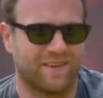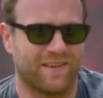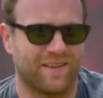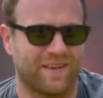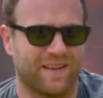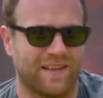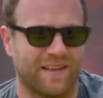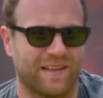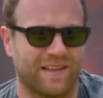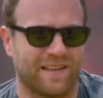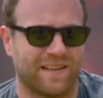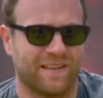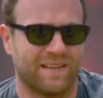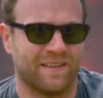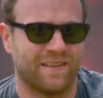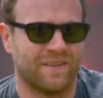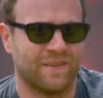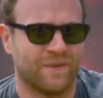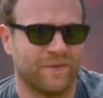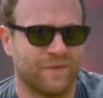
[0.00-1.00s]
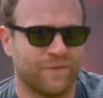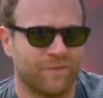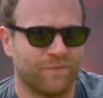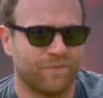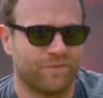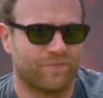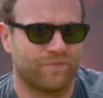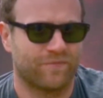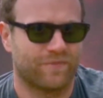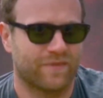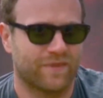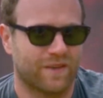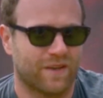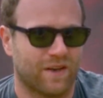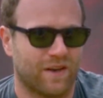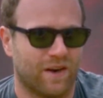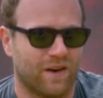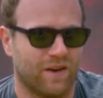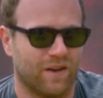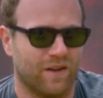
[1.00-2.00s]
on like
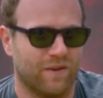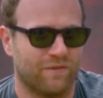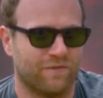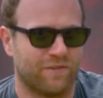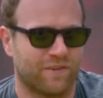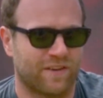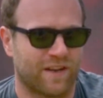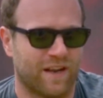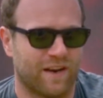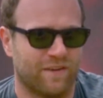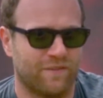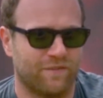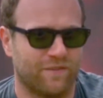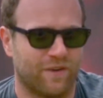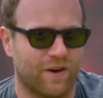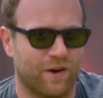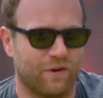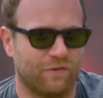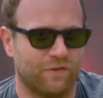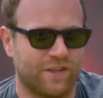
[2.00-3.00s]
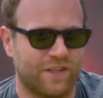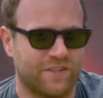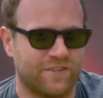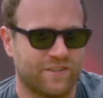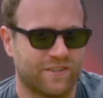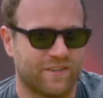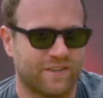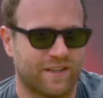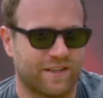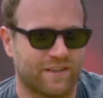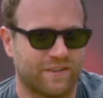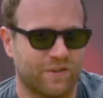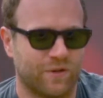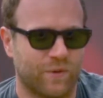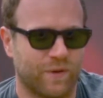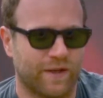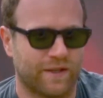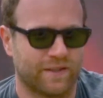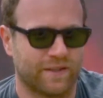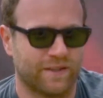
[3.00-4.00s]
our love for kind of our region, like
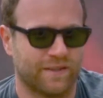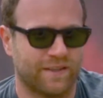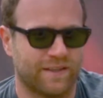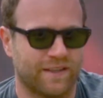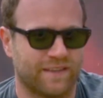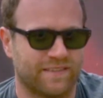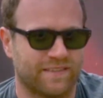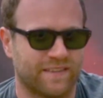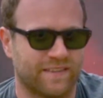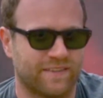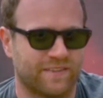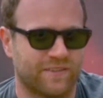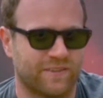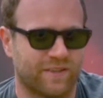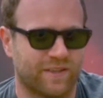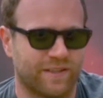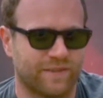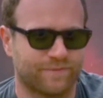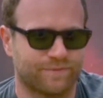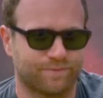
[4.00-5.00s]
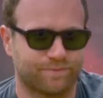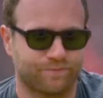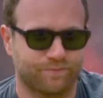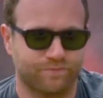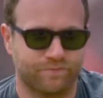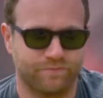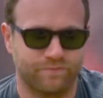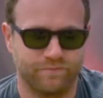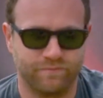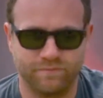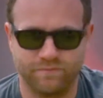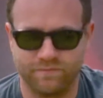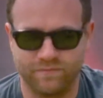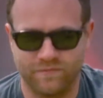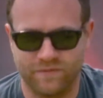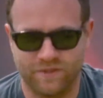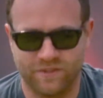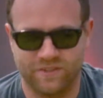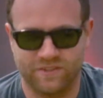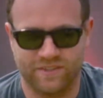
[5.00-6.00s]
New England and its history.
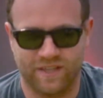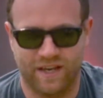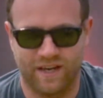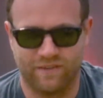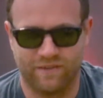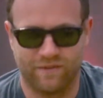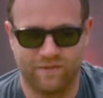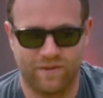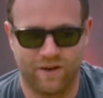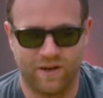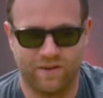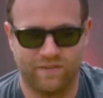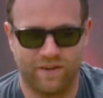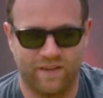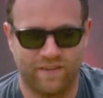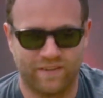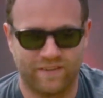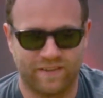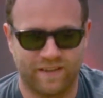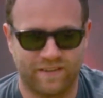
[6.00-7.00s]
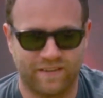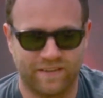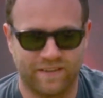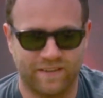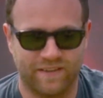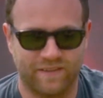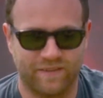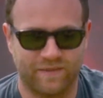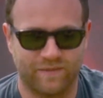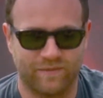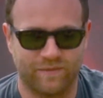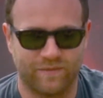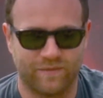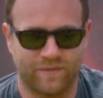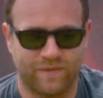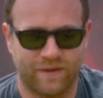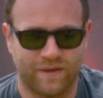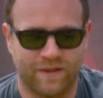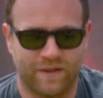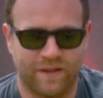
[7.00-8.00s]
Just kind of evolved all these ideas and
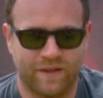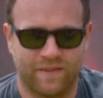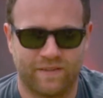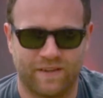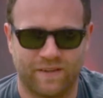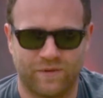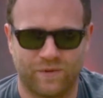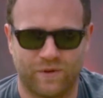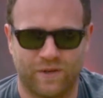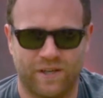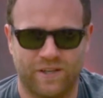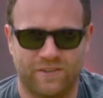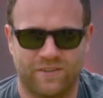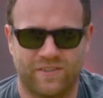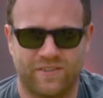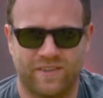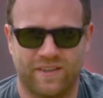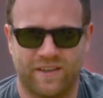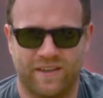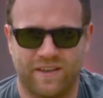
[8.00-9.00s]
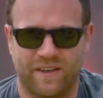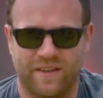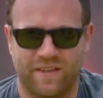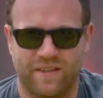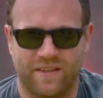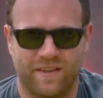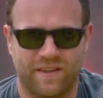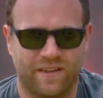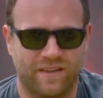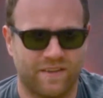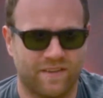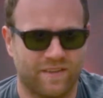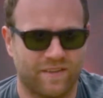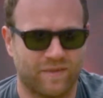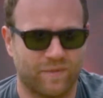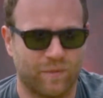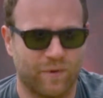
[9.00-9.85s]
things we were interested in into this